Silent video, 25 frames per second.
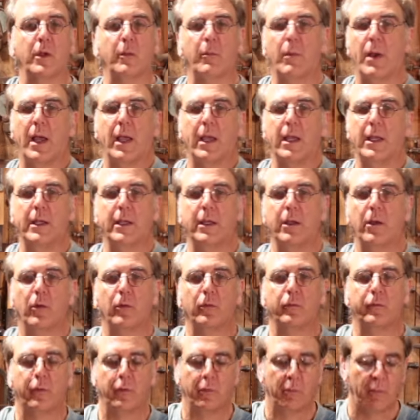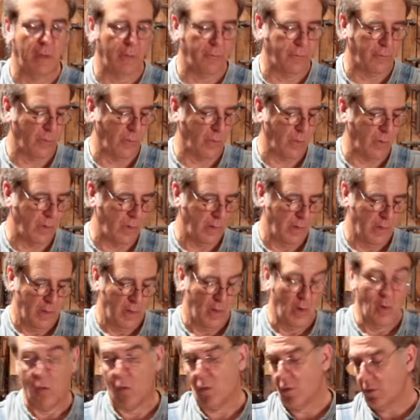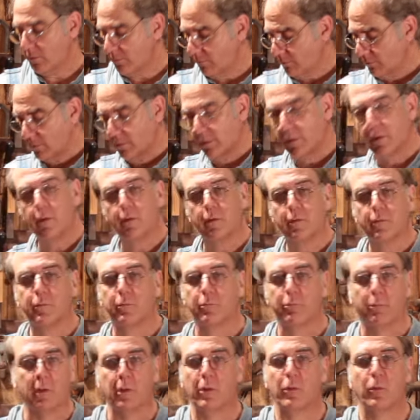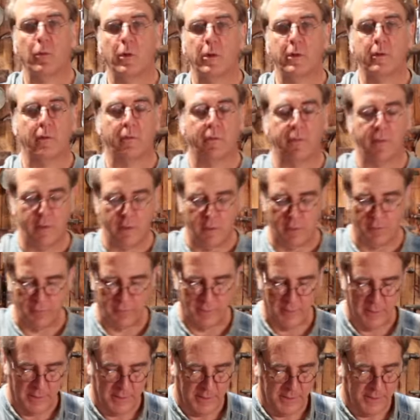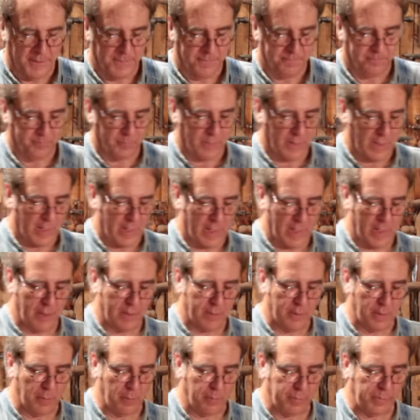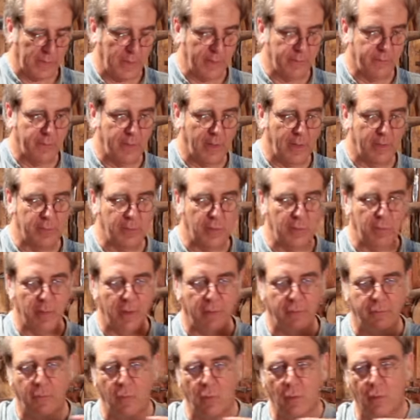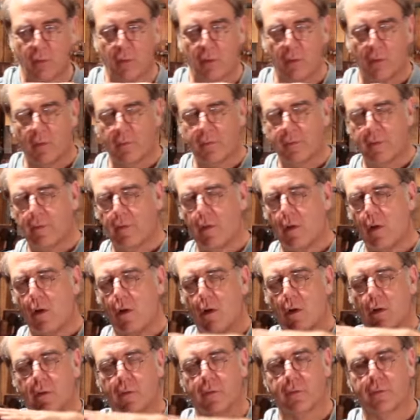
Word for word: You buy any old 2x4 or, you know, mill one yourself and place that 2x4 on the log,